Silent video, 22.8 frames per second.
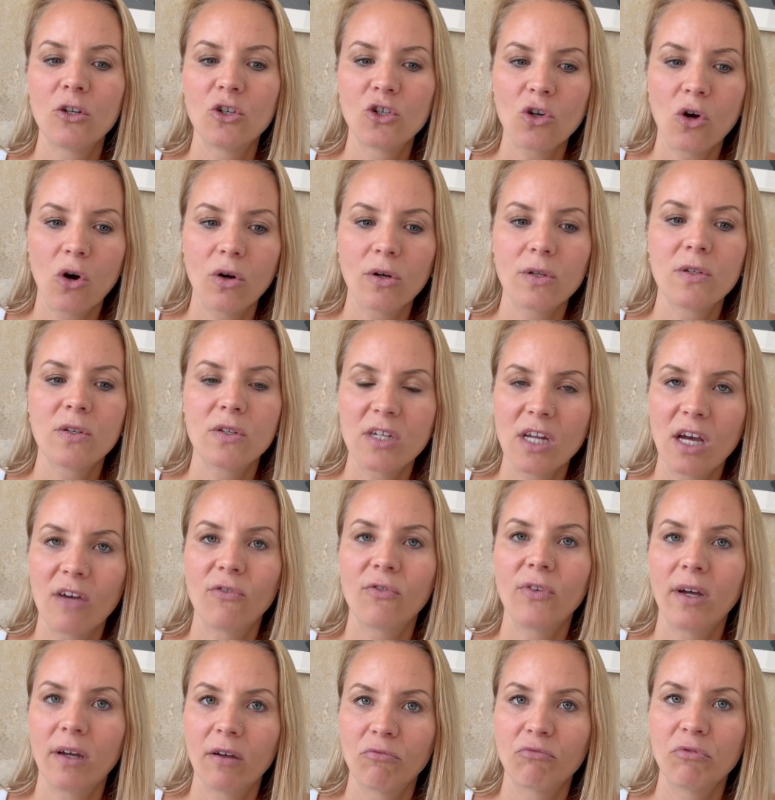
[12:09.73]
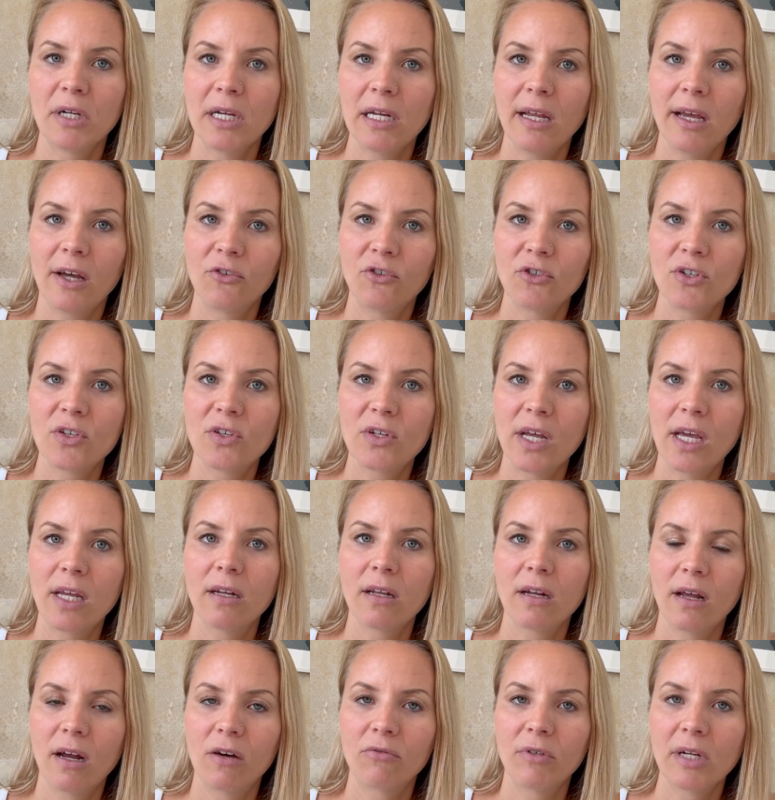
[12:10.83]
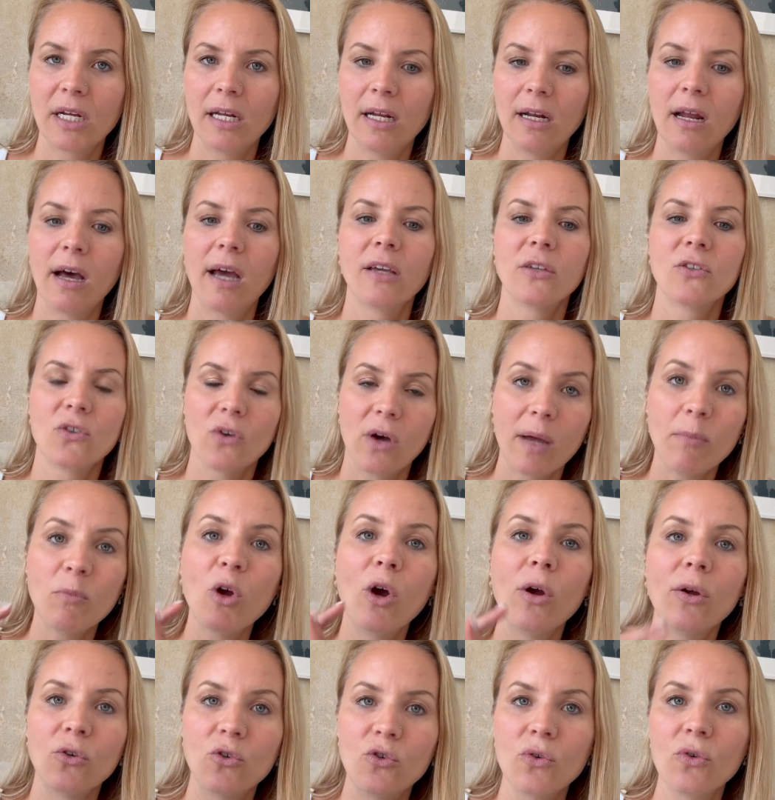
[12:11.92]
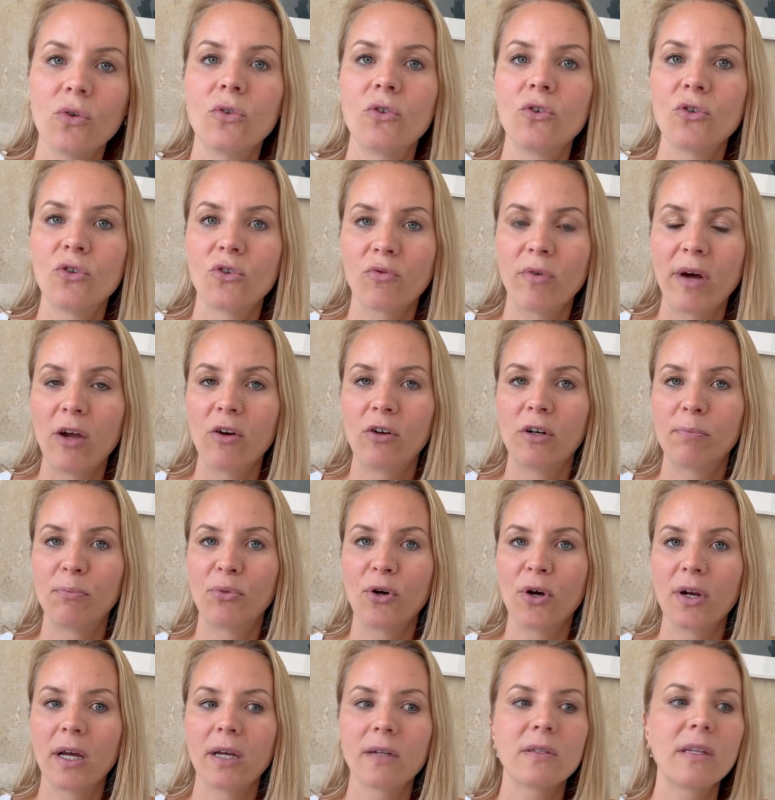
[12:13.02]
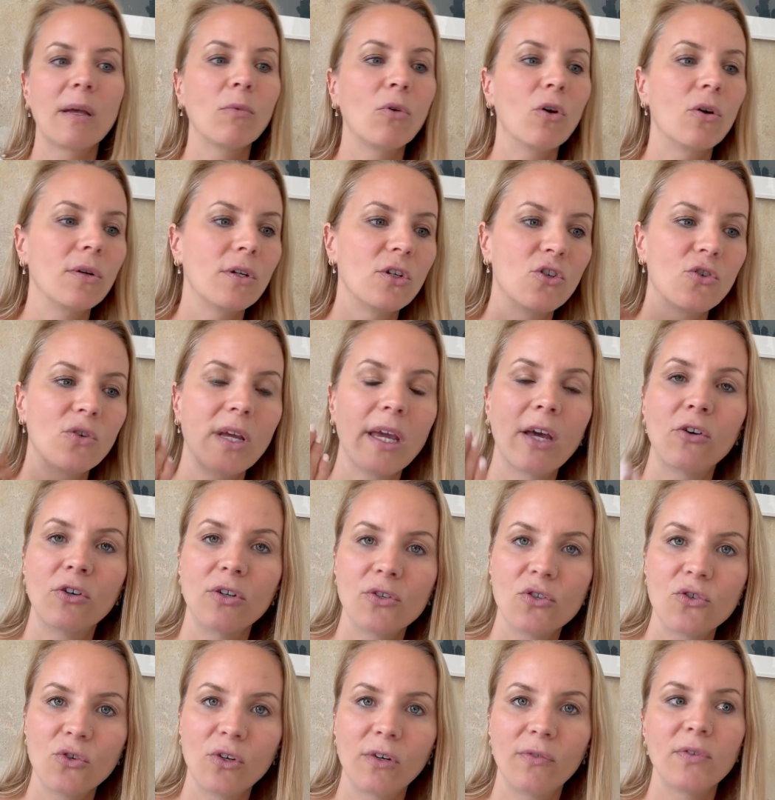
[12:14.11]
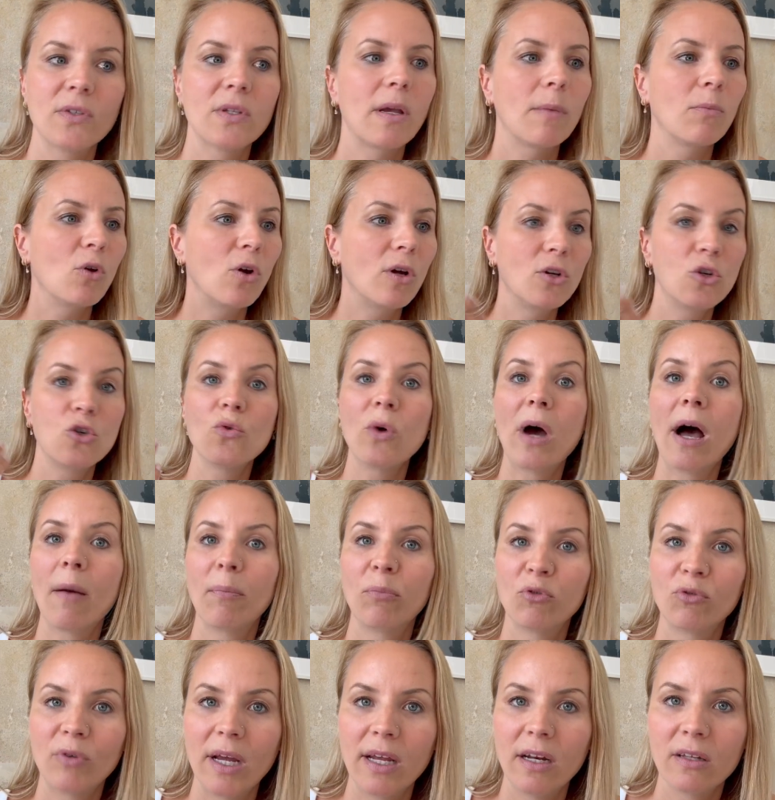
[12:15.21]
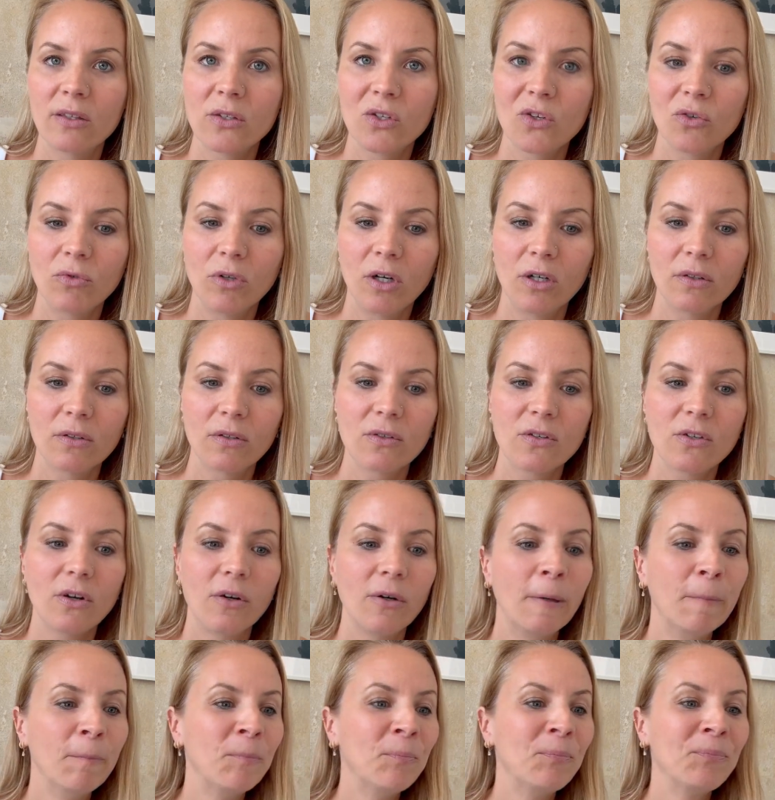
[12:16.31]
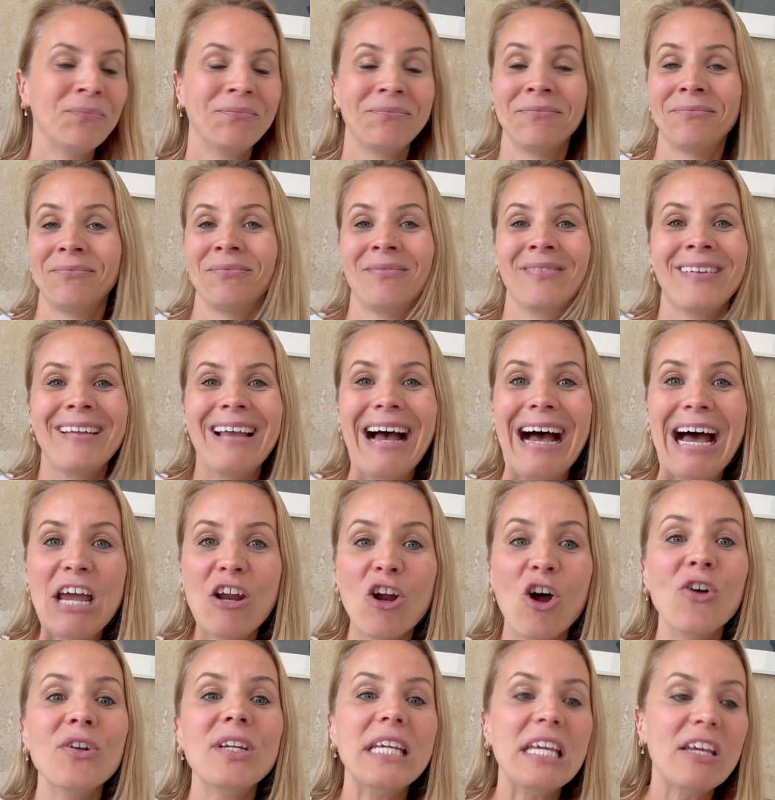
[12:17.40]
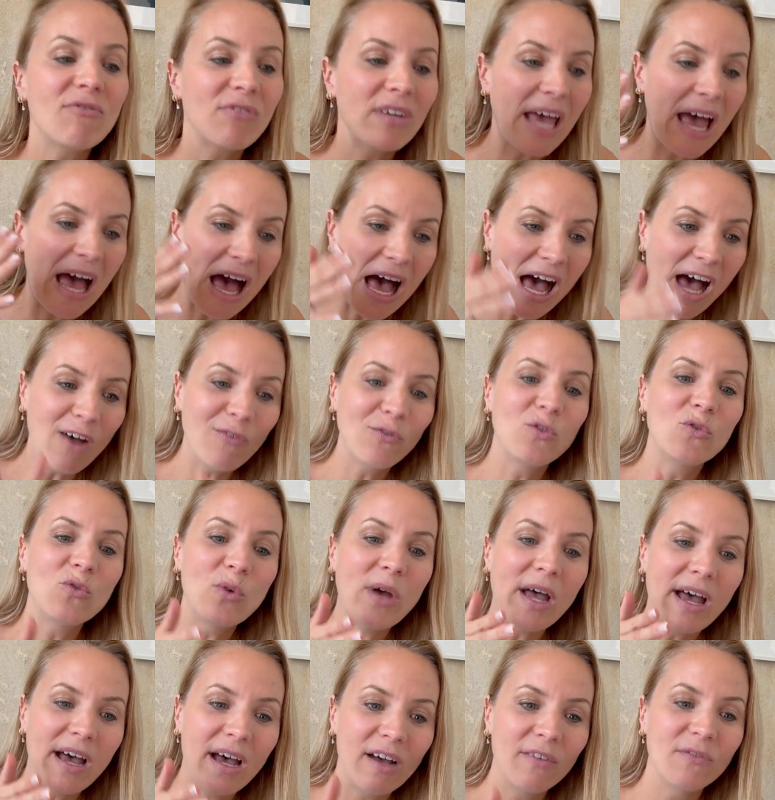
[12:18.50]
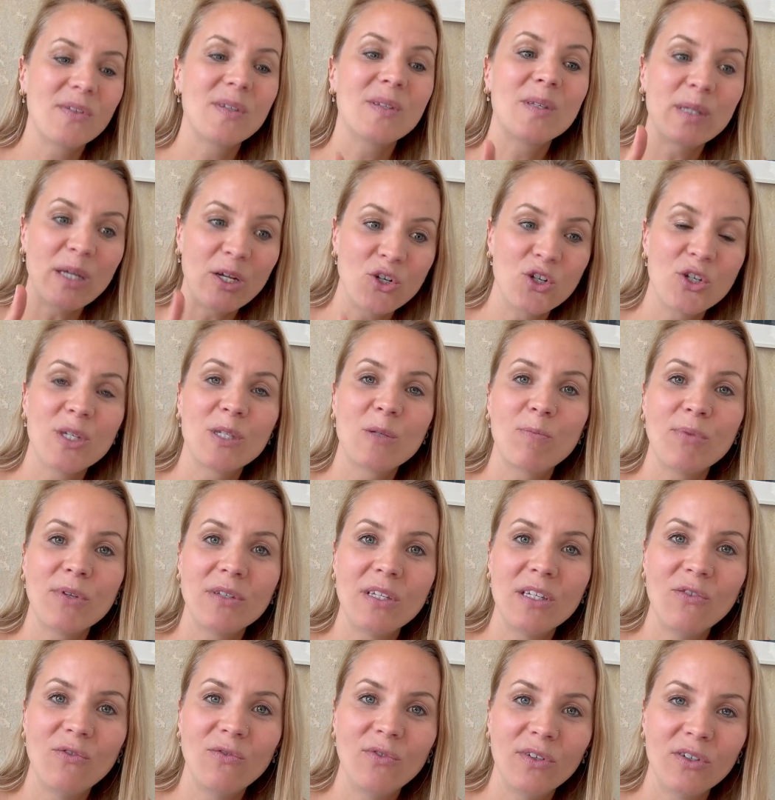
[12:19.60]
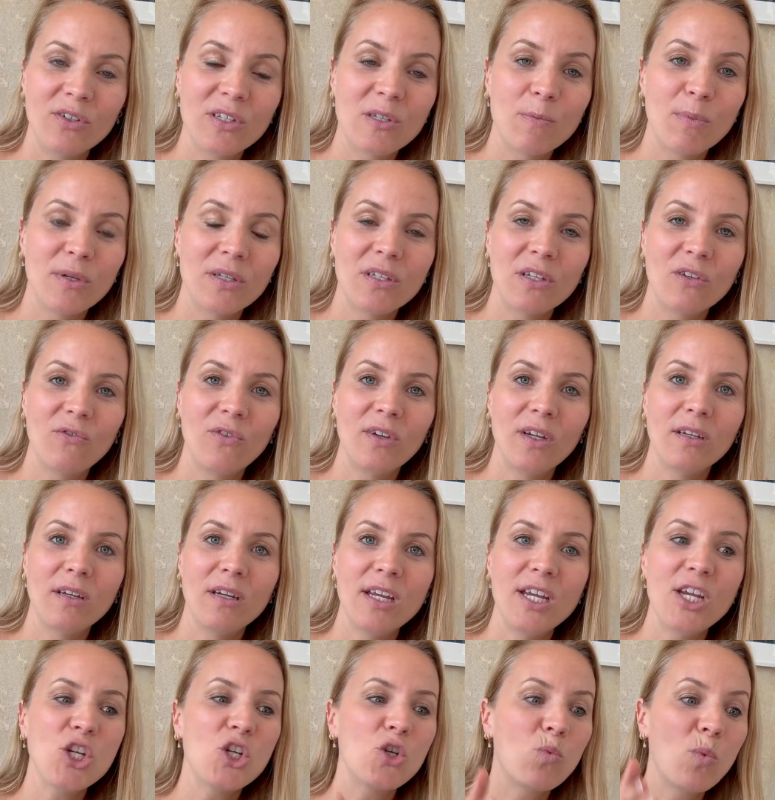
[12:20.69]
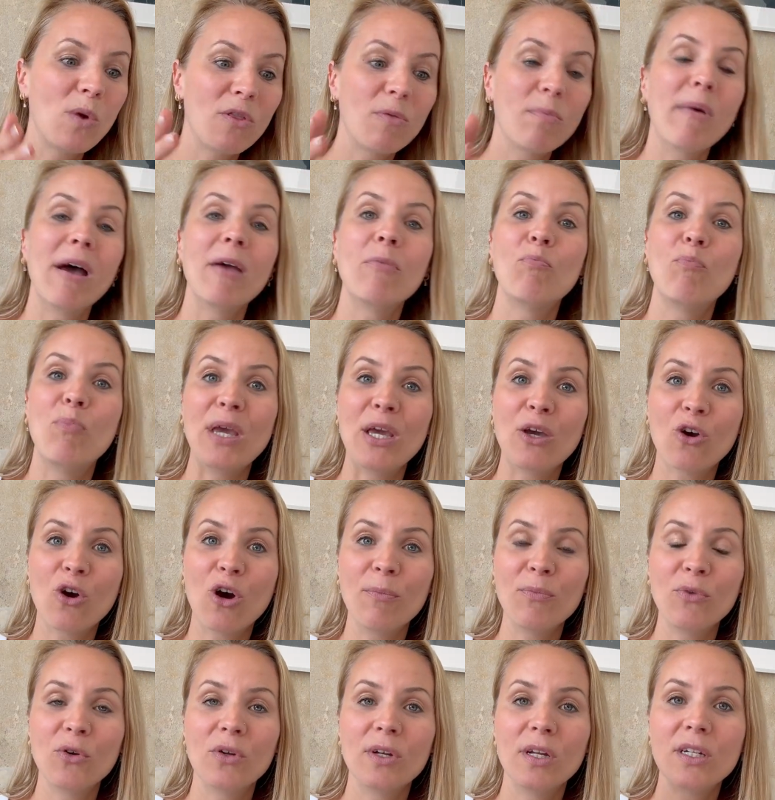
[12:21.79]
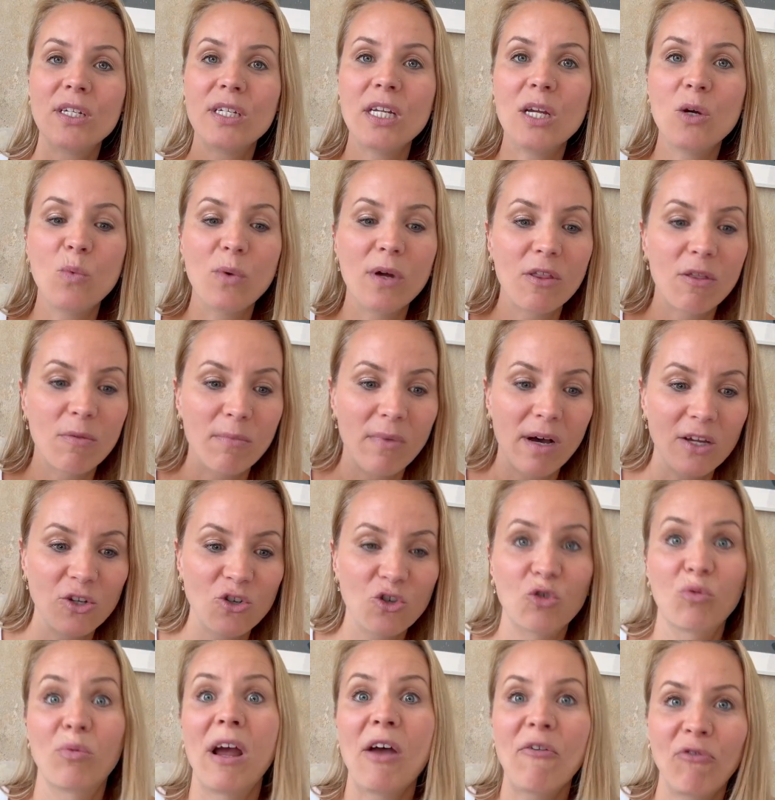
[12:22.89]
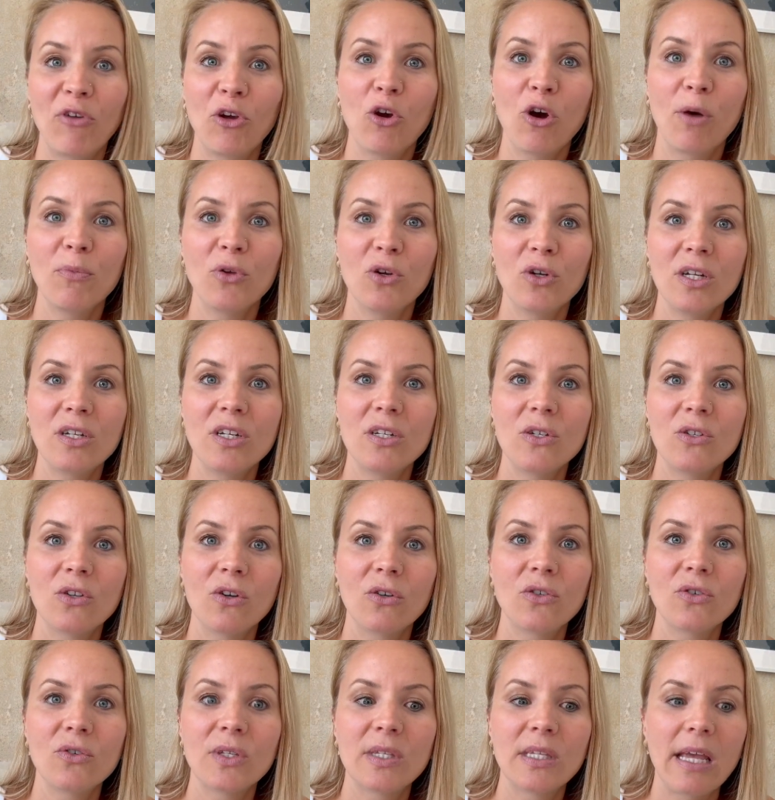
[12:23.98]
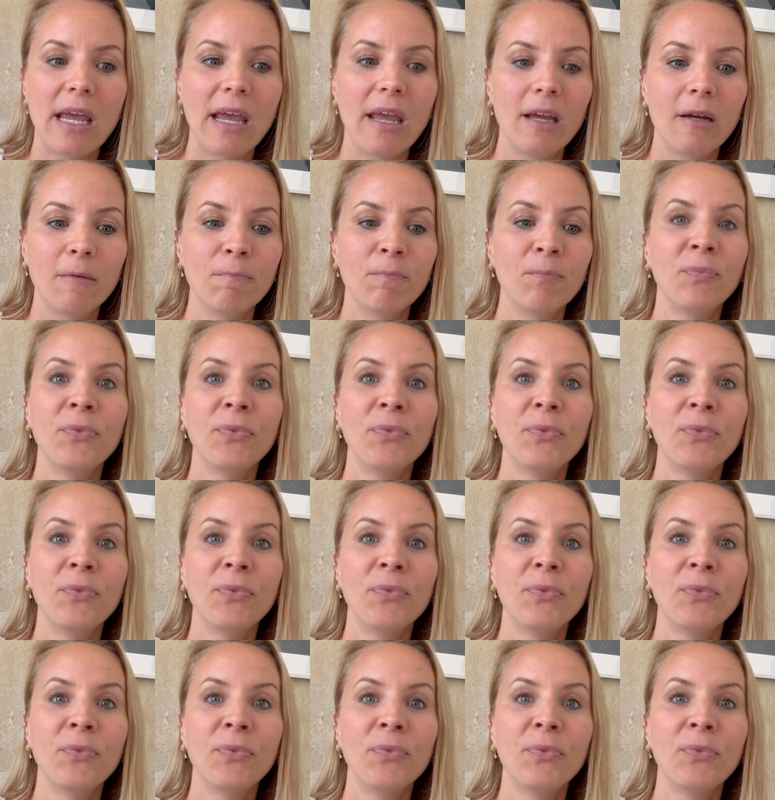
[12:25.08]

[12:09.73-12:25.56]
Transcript: talks stuff I really understand and I really like. So I'm going to try her products. I'm going to get her service. I'm going to upgrade and so on. So I don't even have to have such a specific niche with my big community, with my traffic community, so to say,